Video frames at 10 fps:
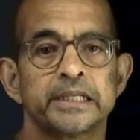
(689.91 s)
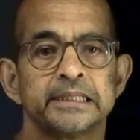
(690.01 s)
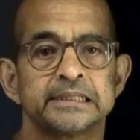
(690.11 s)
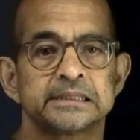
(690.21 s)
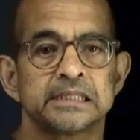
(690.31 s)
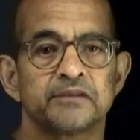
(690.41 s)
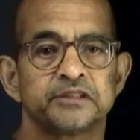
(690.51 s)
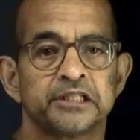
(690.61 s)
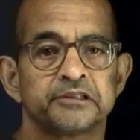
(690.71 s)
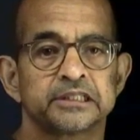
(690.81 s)
let's say I've
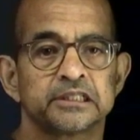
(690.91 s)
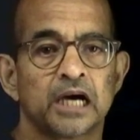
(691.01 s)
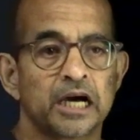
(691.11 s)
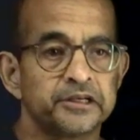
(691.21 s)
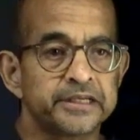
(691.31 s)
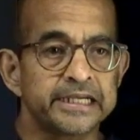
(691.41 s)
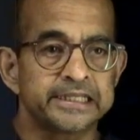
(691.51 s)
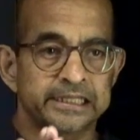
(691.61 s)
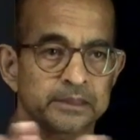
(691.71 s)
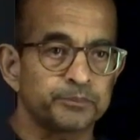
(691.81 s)
generated 100
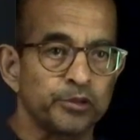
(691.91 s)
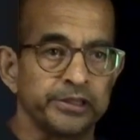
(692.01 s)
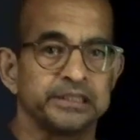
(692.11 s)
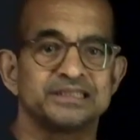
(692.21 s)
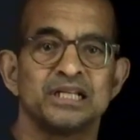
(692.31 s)
data points